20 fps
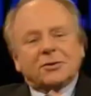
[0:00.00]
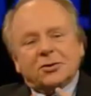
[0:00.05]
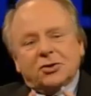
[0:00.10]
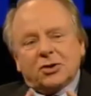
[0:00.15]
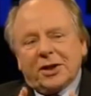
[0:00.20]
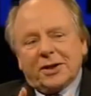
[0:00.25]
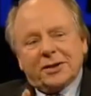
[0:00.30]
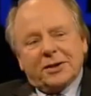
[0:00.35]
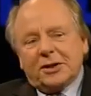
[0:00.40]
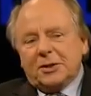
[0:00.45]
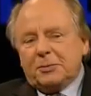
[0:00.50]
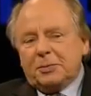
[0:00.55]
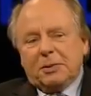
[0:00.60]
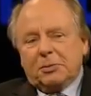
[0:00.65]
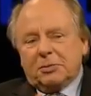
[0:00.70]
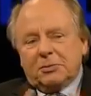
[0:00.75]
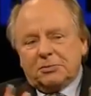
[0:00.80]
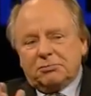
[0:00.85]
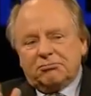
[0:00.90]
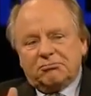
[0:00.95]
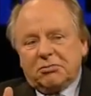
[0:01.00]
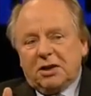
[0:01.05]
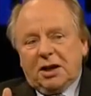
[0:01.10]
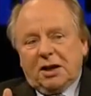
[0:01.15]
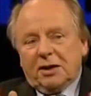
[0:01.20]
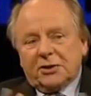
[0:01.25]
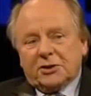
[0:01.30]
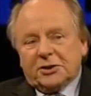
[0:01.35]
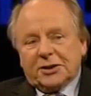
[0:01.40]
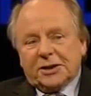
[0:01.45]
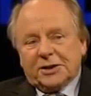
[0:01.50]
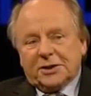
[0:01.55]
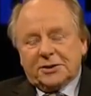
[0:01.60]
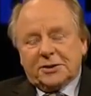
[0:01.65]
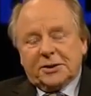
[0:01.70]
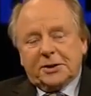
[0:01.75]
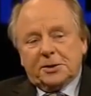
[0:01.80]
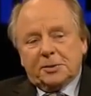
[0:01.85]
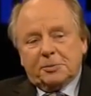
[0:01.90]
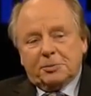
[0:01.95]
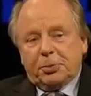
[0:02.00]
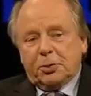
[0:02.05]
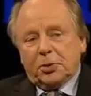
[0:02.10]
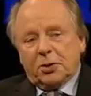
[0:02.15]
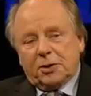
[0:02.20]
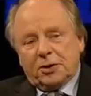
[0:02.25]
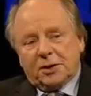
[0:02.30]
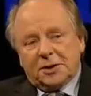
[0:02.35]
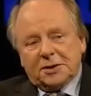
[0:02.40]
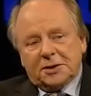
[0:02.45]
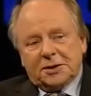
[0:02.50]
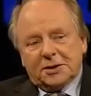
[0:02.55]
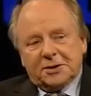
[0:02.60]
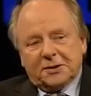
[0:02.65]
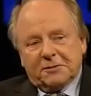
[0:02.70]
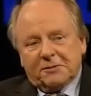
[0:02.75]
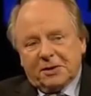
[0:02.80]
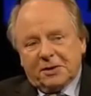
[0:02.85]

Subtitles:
aren't Chinese people largely still poor and